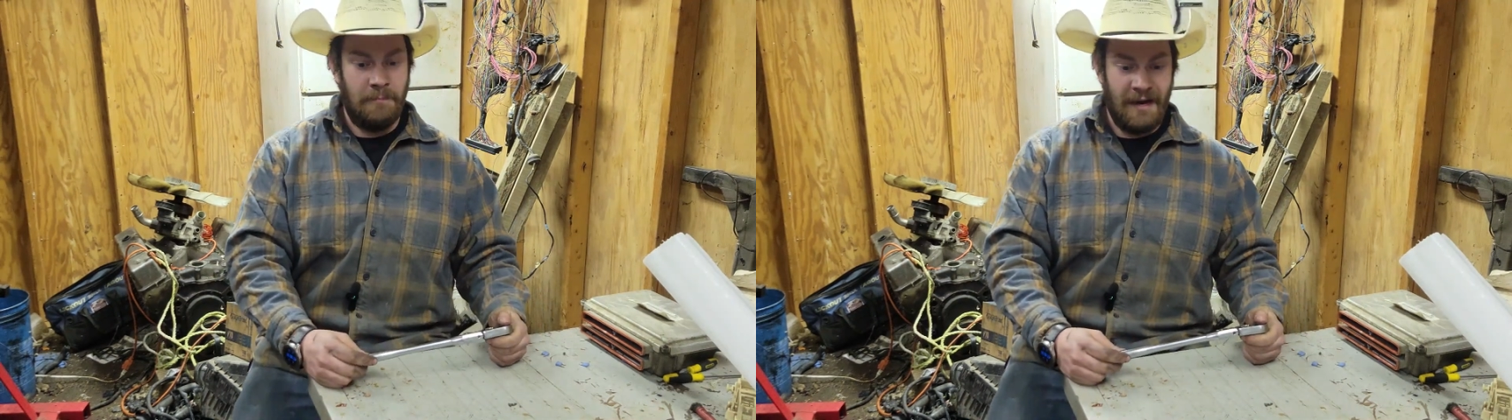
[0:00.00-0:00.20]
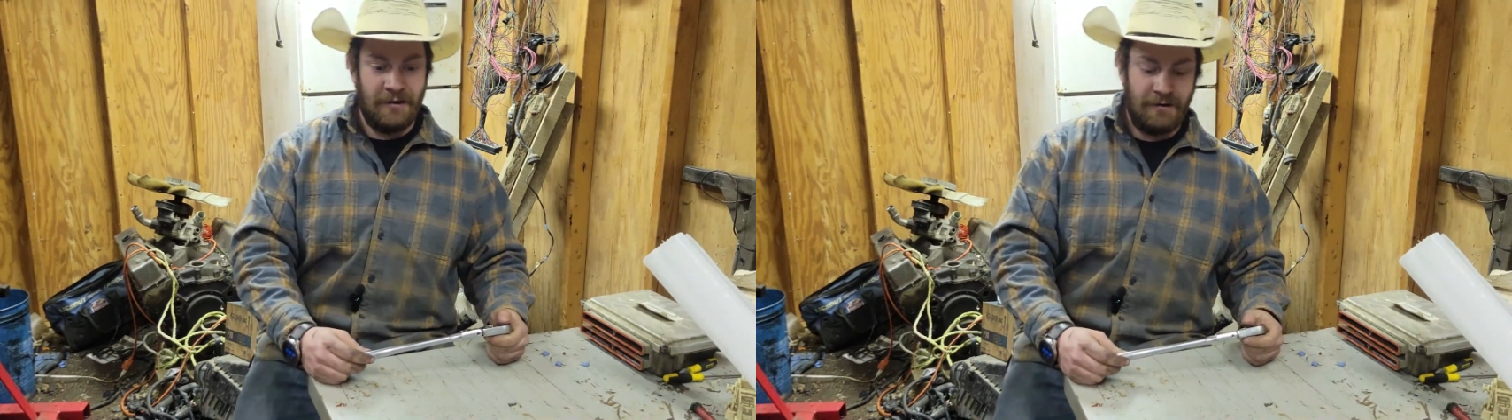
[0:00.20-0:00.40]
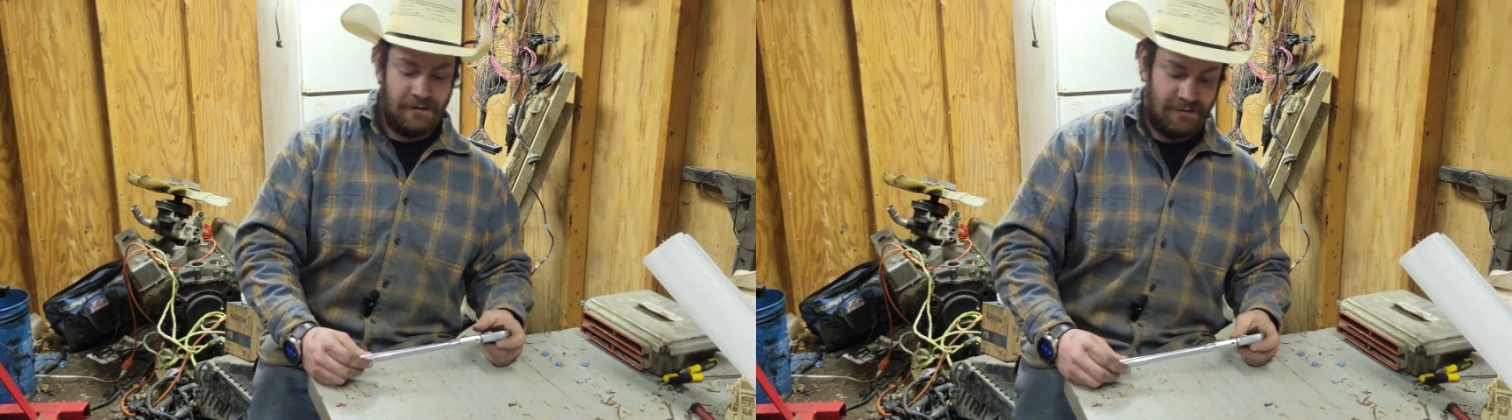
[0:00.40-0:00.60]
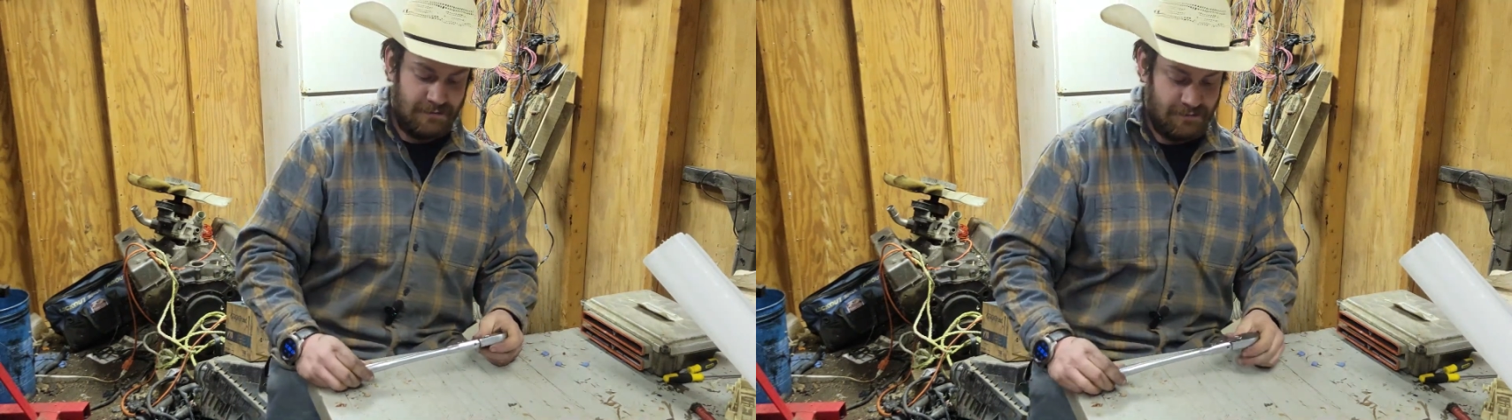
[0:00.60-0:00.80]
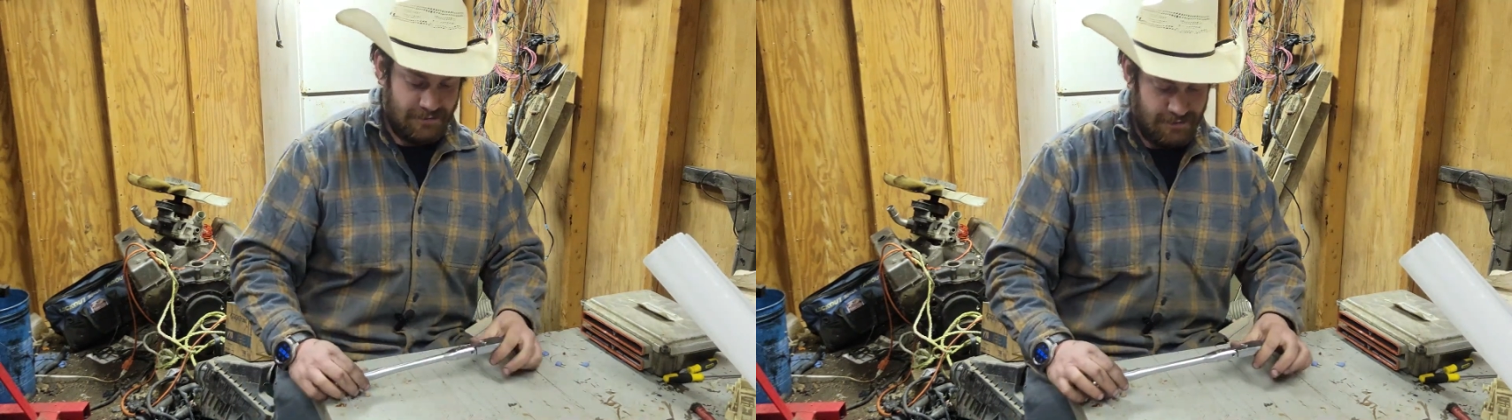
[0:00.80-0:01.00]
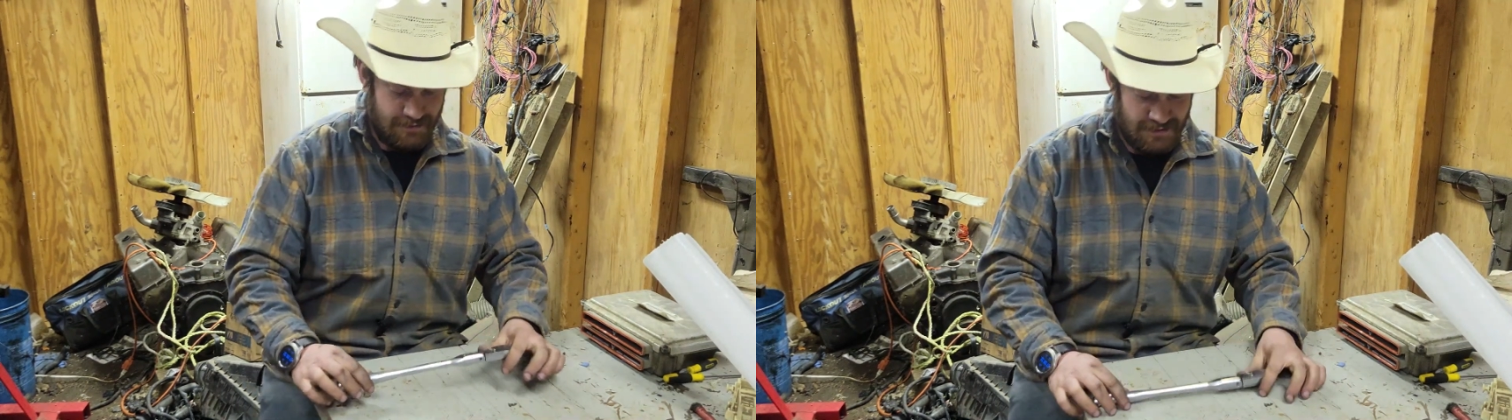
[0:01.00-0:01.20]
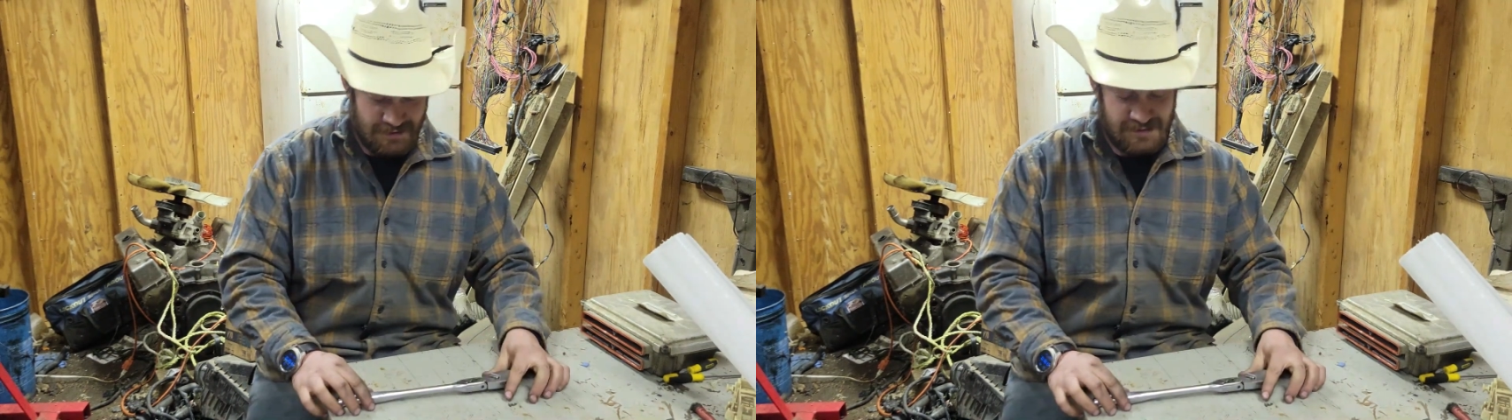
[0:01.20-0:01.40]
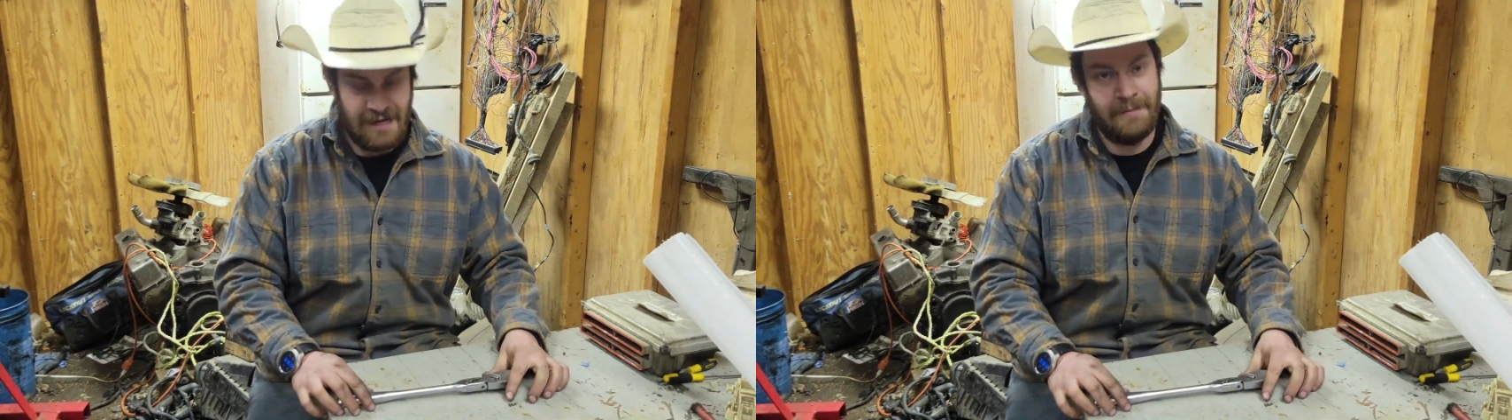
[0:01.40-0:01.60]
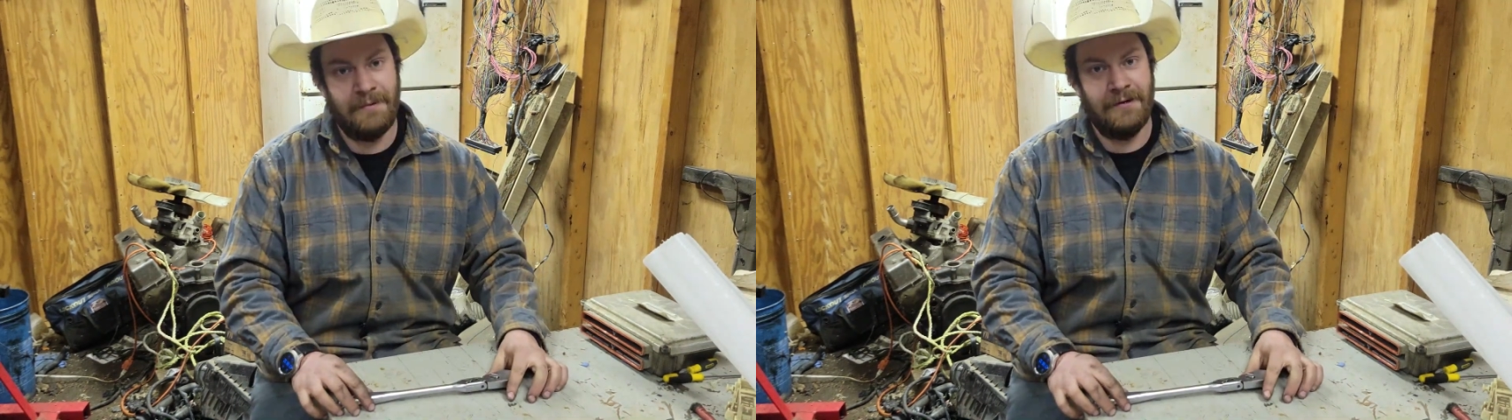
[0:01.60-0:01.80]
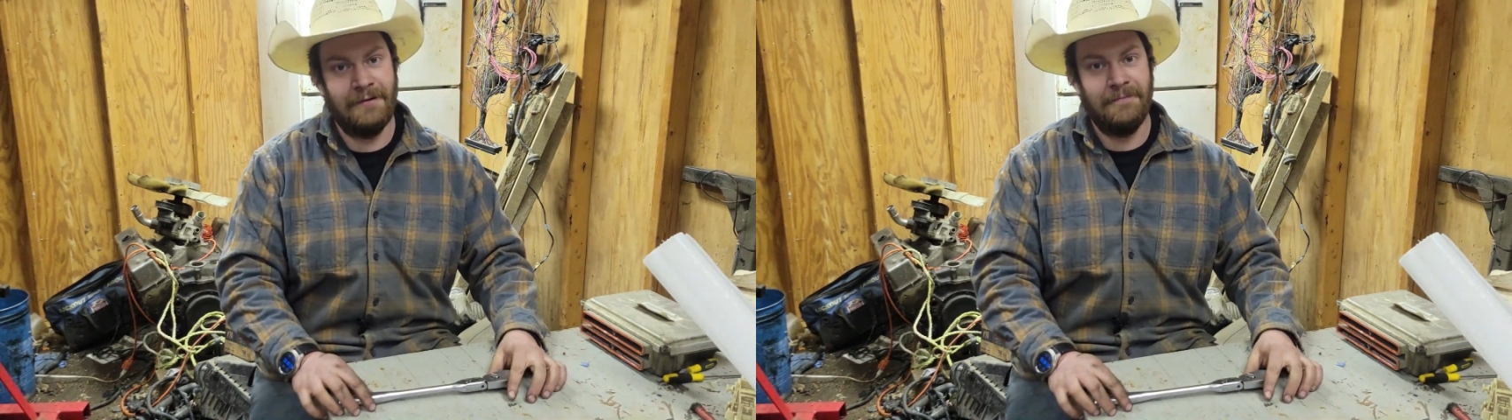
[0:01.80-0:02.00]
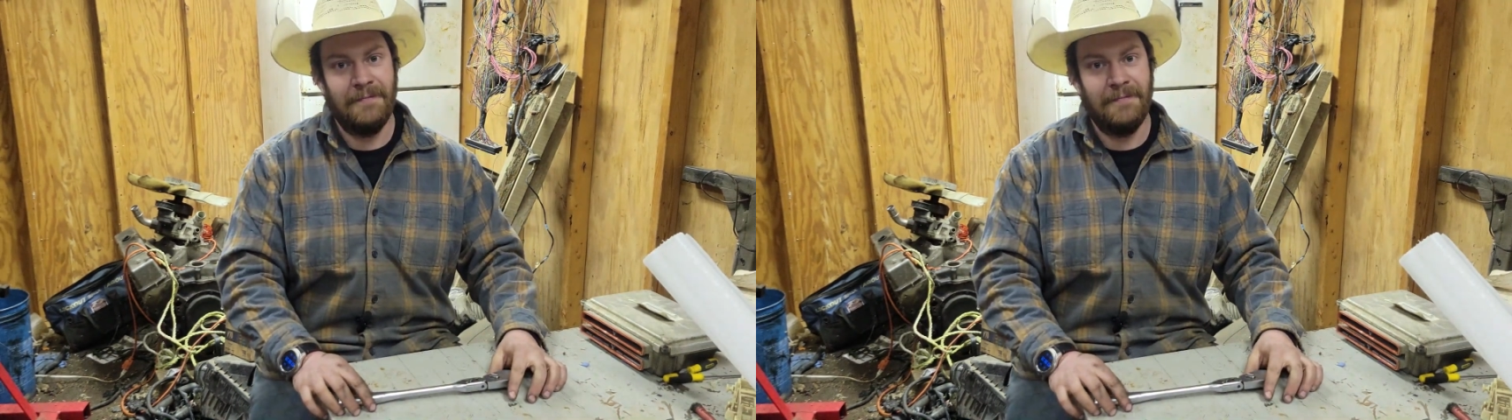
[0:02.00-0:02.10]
better than Snap-on.